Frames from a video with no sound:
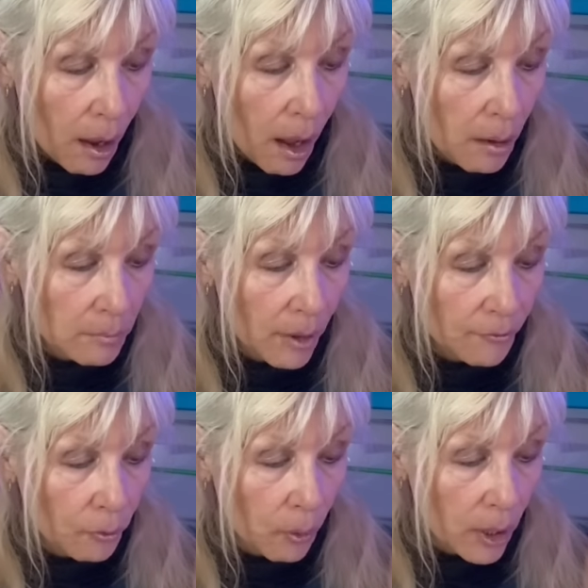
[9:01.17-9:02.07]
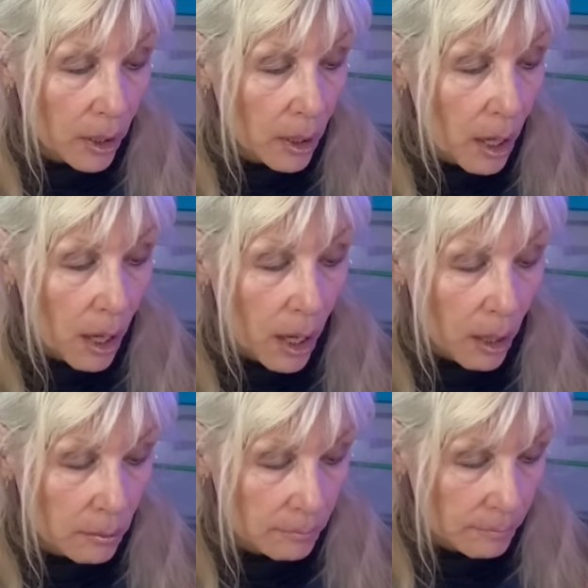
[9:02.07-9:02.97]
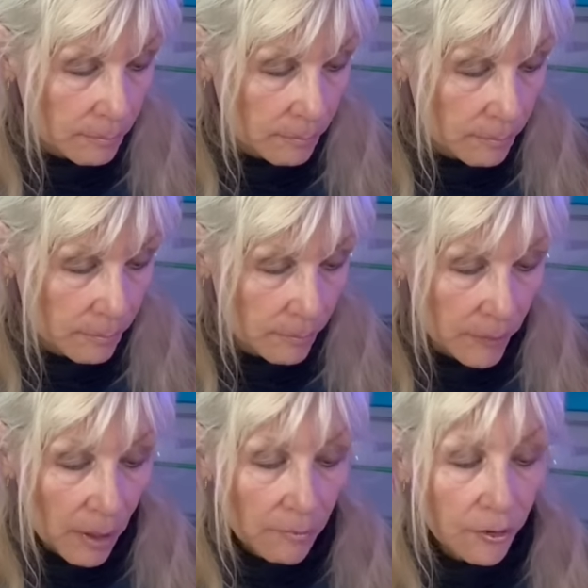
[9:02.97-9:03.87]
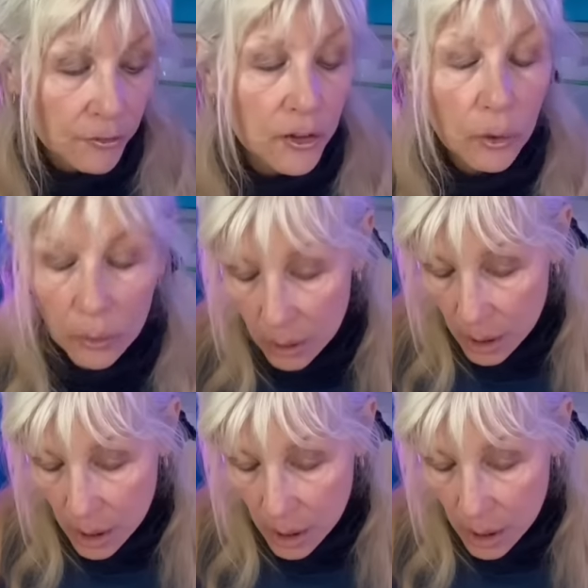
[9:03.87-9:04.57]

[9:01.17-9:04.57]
um, for um, for fuel,